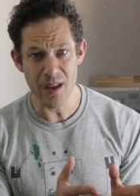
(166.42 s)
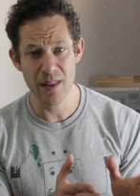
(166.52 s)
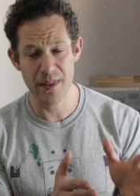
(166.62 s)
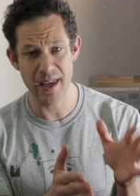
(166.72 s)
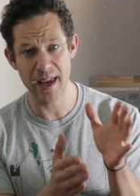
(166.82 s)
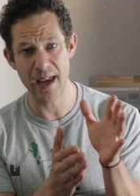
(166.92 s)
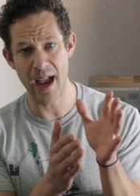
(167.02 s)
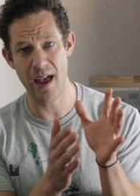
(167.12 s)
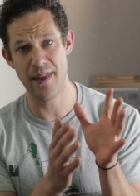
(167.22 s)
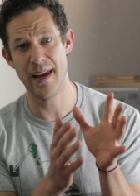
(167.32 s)
the,
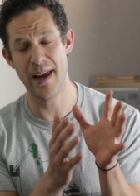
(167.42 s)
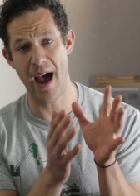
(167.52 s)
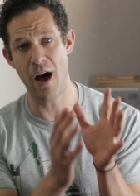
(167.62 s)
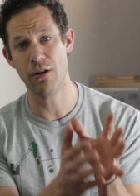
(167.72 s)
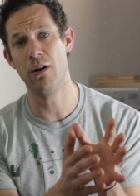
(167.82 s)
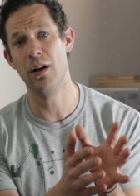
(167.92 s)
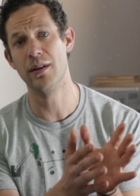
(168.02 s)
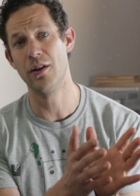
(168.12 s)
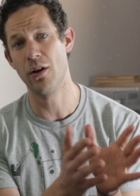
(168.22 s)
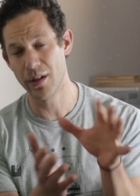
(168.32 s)
the
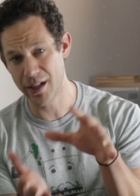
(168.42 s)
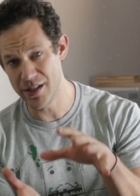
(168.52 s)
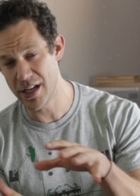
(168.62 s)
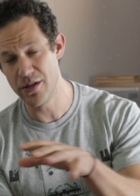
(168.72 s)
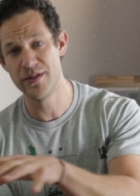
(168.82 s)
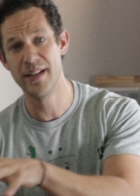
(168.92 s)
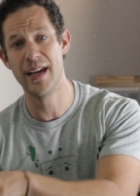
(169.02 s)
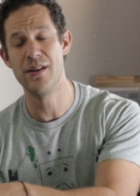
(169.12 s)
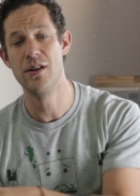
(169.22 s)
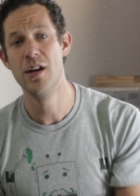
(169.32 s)
alcohol continues to
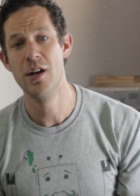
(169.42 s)
get